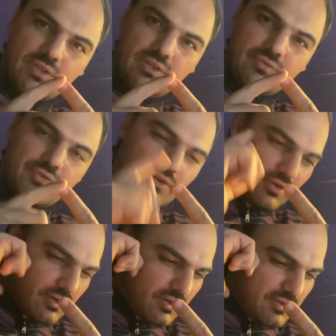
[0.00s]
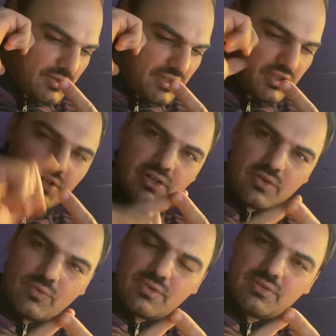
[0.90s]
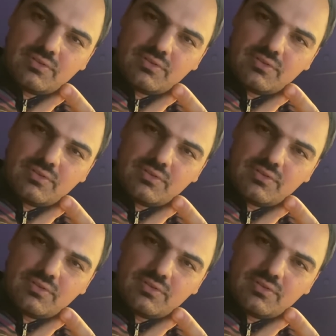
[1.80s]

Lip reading: if your ear